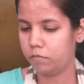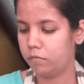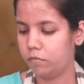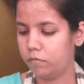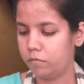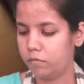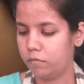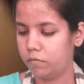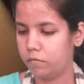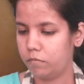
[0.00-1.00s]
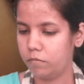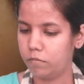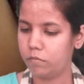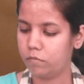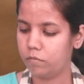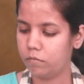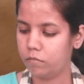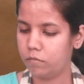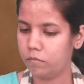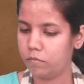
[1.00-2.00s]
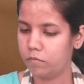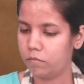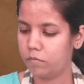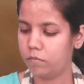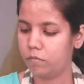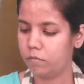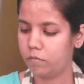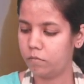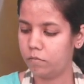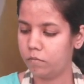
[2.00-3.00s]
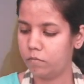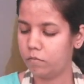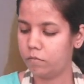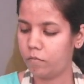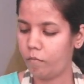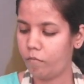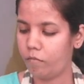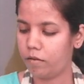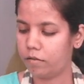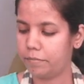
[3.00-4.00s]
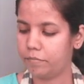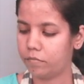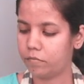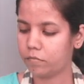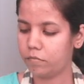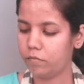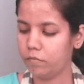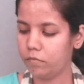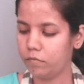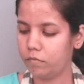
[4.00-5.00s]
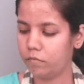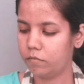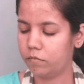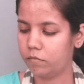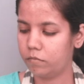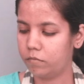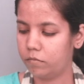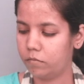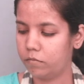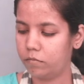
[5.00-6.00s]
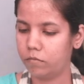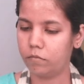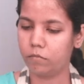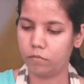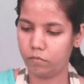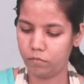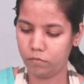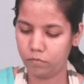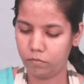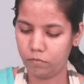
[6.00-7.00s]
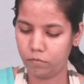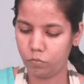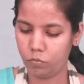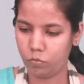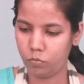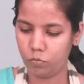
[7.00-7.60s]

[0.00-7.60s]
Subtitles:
Nothing is said.